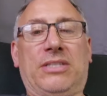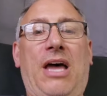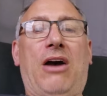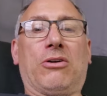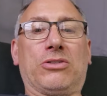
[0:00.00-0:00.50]
of
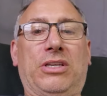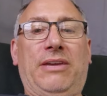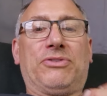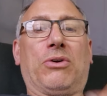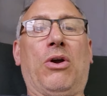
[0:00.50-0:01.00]
dollars to
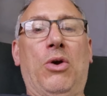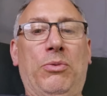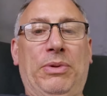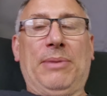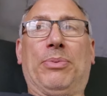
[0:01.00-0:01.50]
give to our
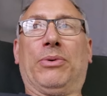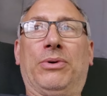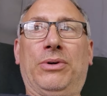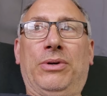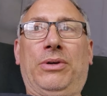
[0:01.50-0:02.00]
own people,
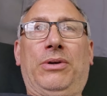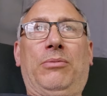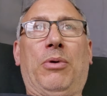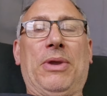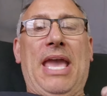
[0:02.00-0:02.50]

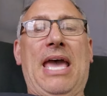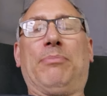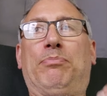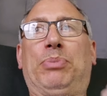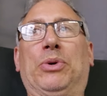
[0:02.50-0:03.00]
but we
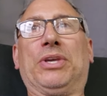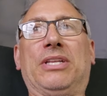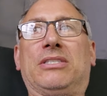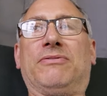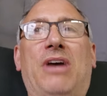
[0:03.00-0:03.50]
had
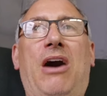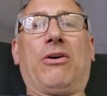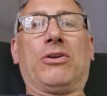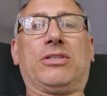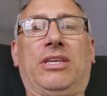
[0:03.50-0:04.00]
billions of
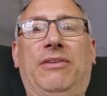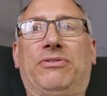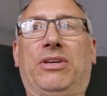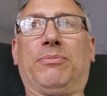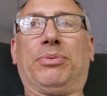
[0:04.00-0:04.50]
dollars to
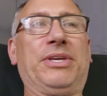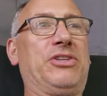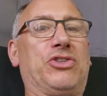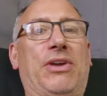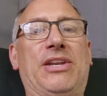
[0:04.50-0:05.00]
give to
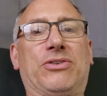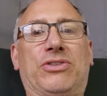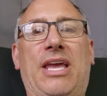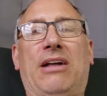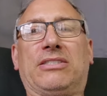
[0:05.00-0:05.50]
complete
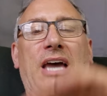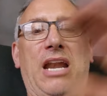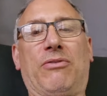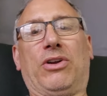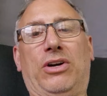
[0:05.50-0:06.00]
strangers
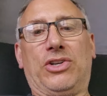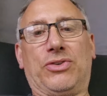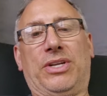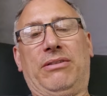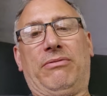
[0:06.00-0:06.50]
outside of our
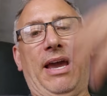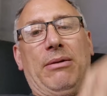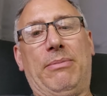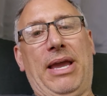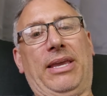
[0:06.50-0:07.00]
country and invite
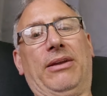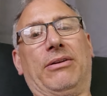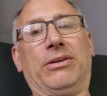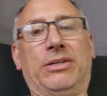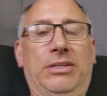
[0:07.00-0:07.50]
them back
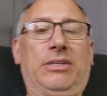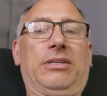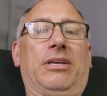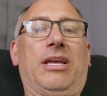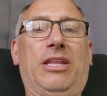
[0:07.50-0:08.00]
here.
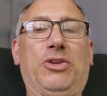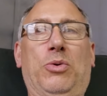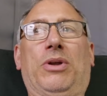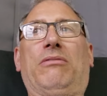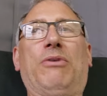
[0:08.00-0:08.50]
And
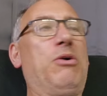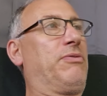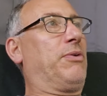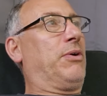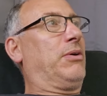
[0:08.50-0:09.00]
you want to
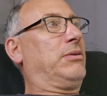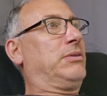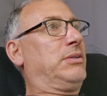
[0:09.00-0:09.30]
vote for